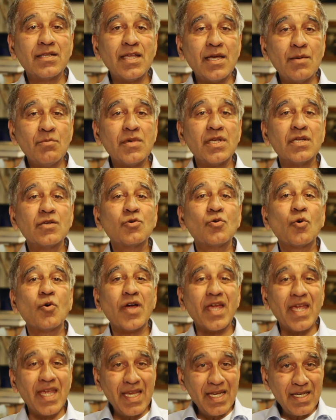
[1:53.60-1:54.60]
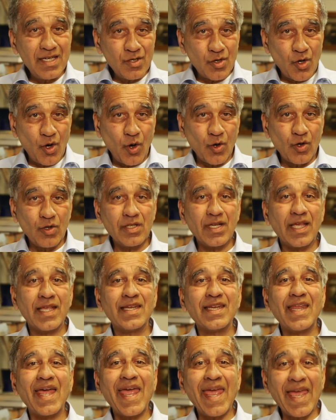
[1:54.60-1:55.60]
them into internal
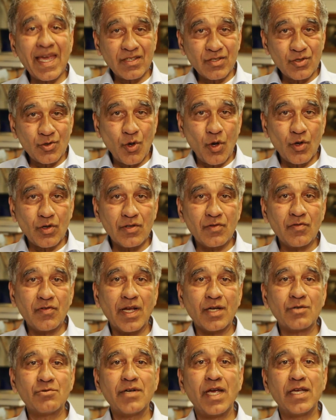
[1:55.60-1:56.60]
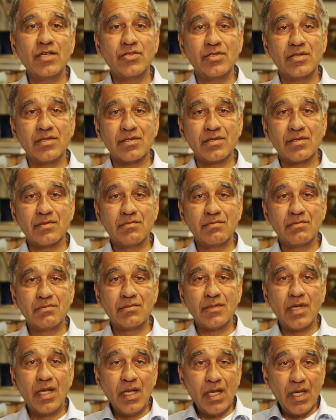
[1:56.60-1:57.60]
and external fluctuations.
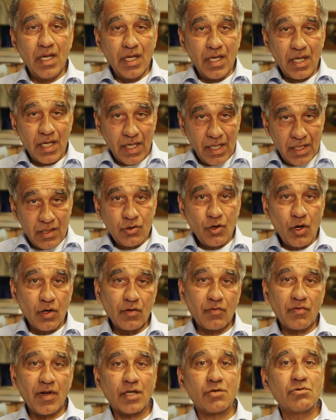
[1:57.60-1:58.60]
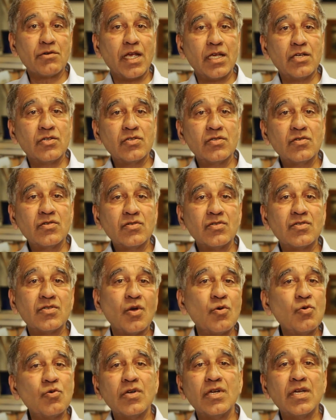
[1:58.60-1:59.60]
Internal fluctuations
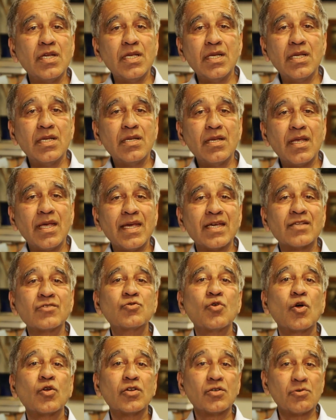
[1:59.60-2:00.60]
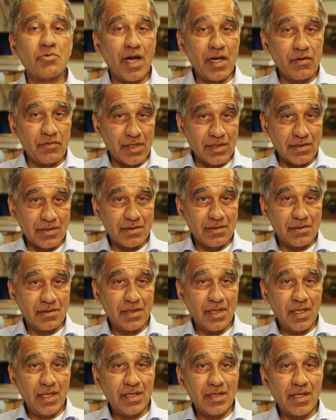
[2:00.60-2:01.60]
don't need external drivers.
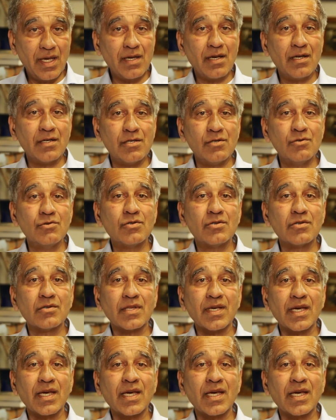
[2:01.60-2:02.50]
They are due to the